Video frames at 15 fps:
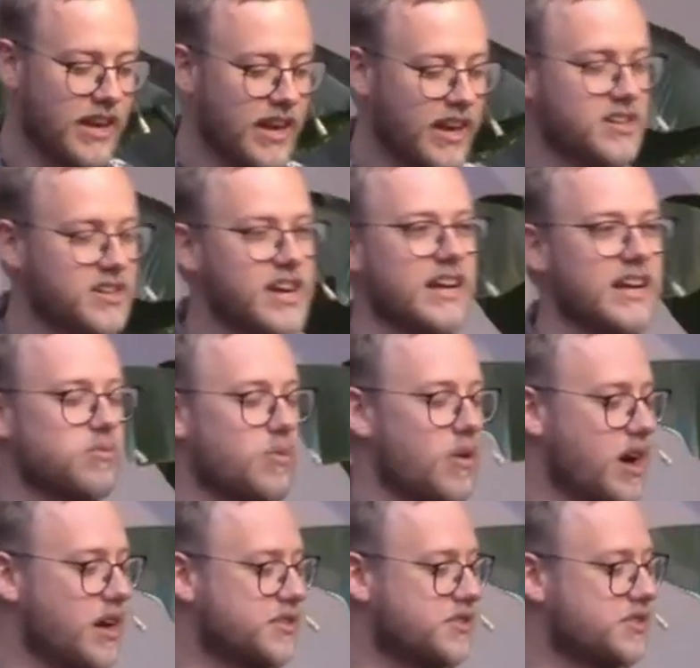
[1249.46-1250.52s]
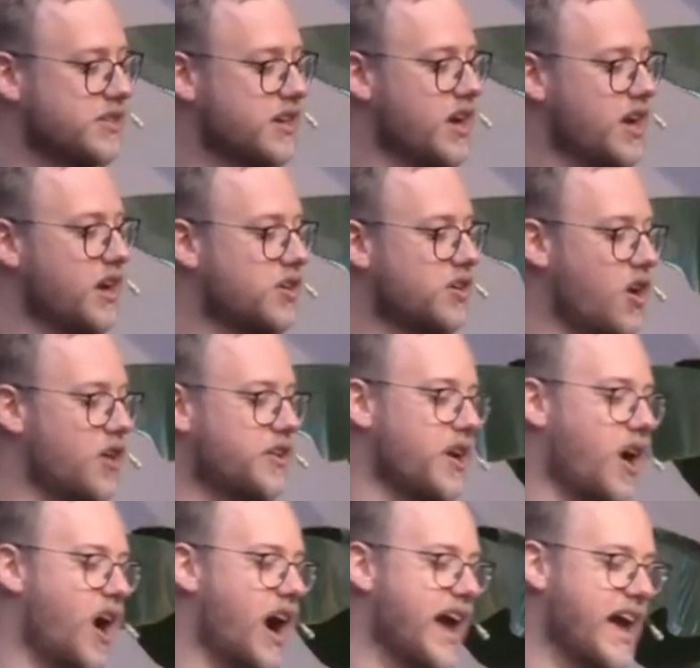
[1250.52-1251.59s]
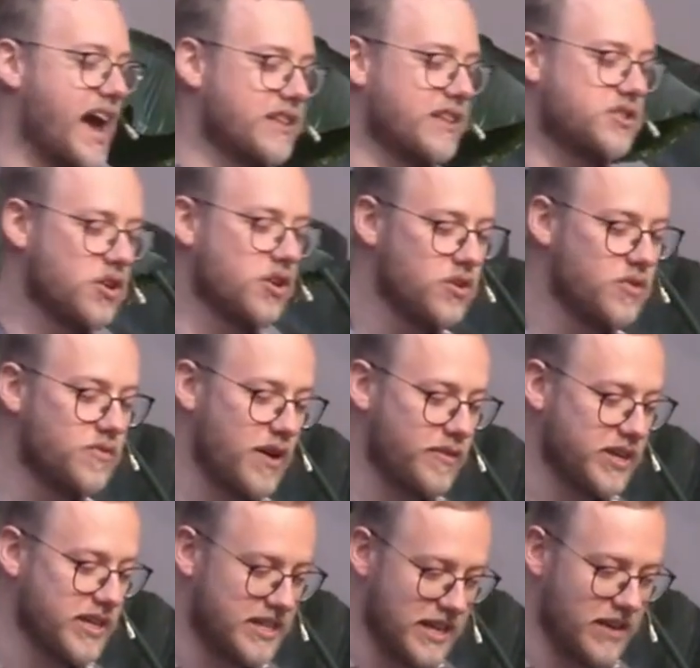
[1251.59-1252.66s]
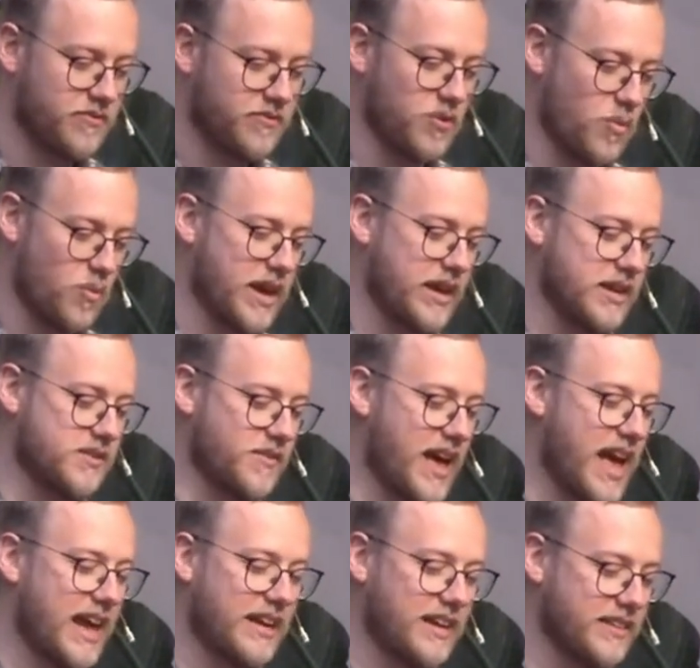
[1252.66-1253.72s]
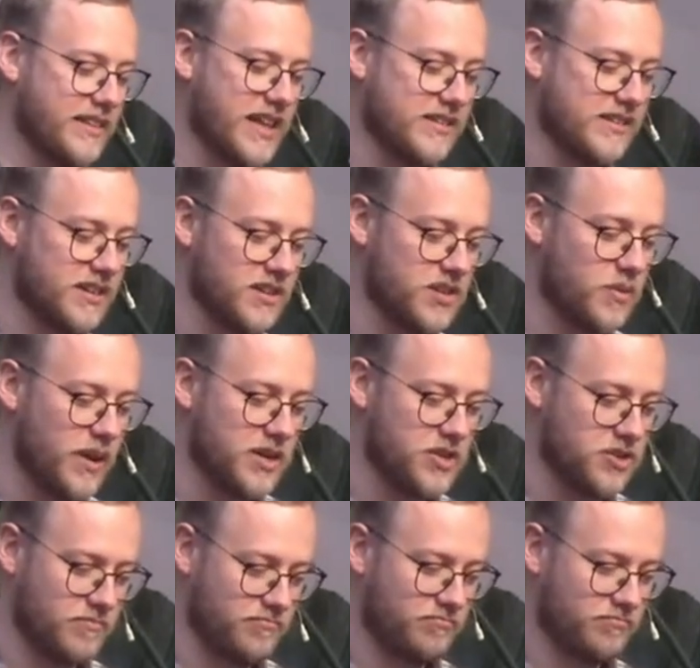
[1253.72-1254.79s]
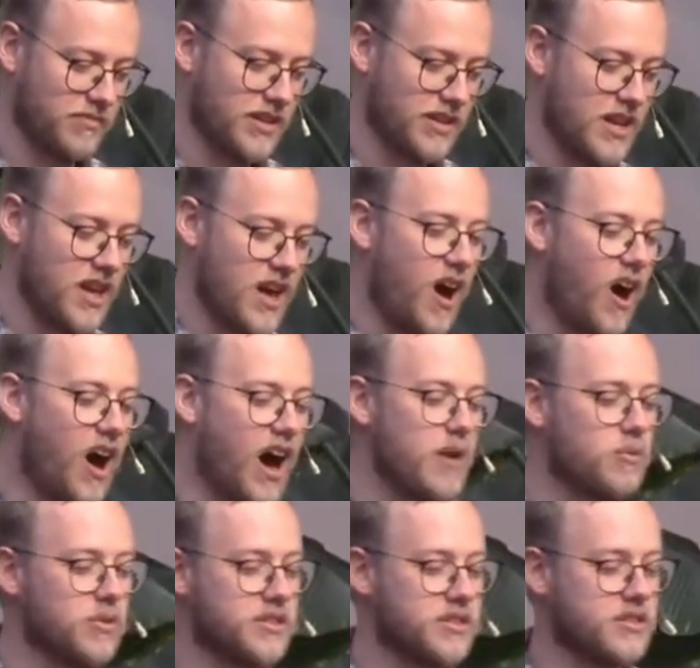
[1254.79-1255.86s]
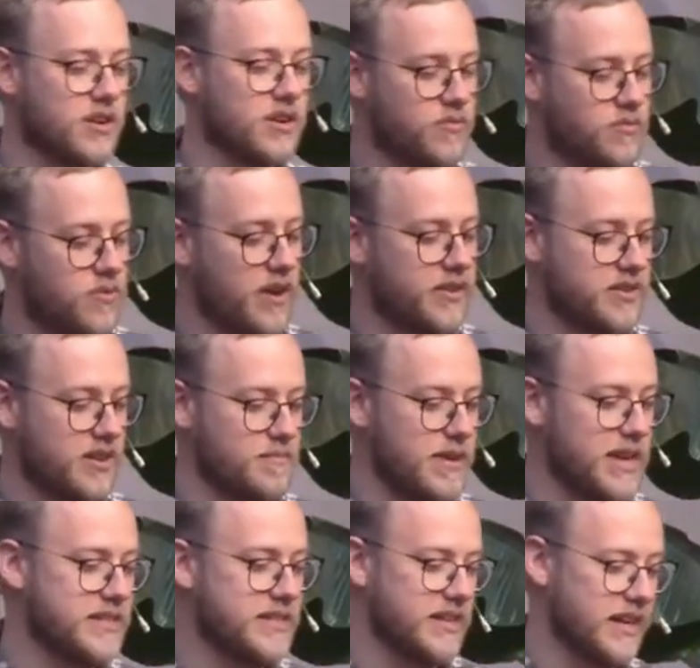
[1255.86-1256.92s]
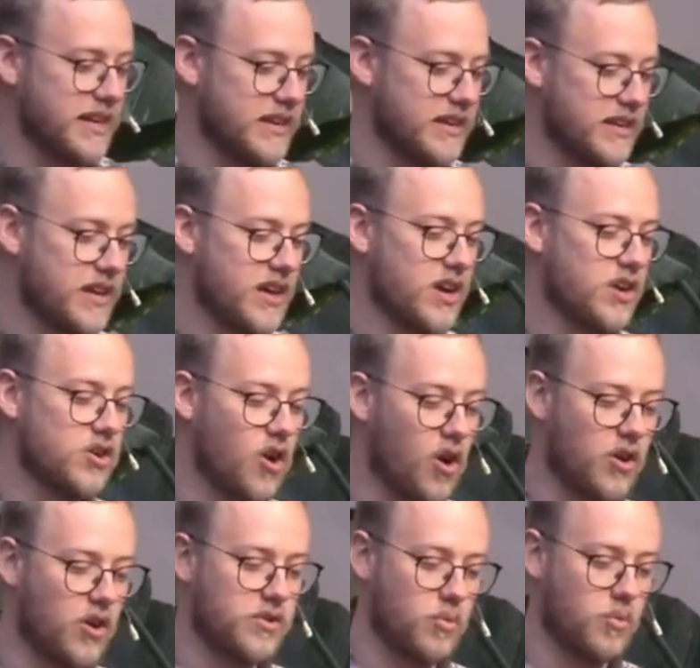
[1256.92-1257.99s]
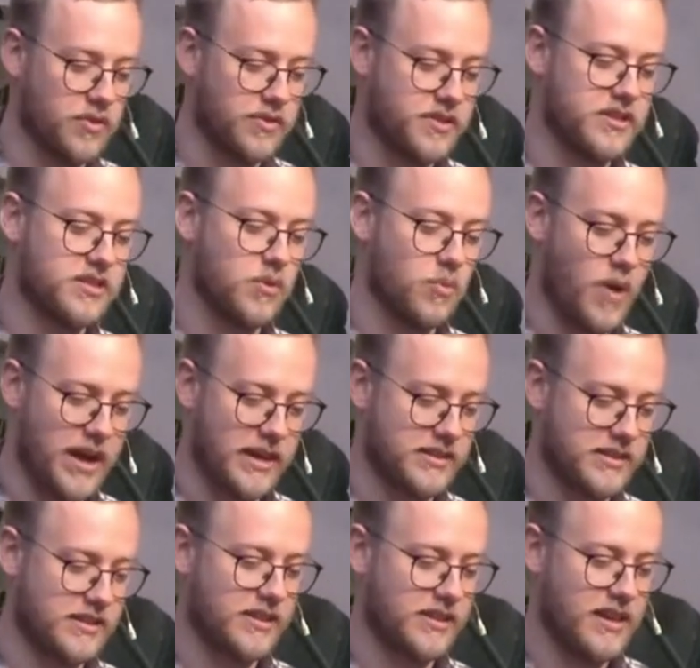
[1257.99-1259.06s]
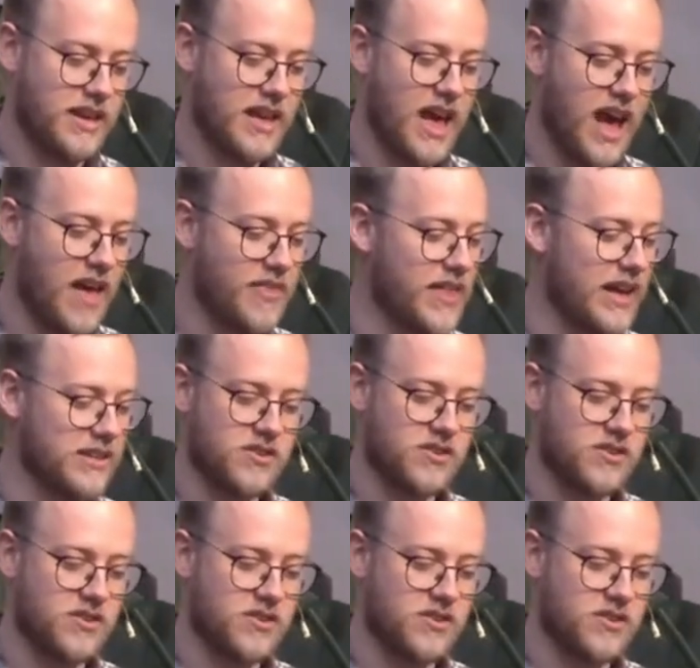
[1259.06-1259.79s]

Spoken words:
In Jack's words, God and I had two very different ways of handling that situation. I wanted to confront immediately. God wanted to wait. And that's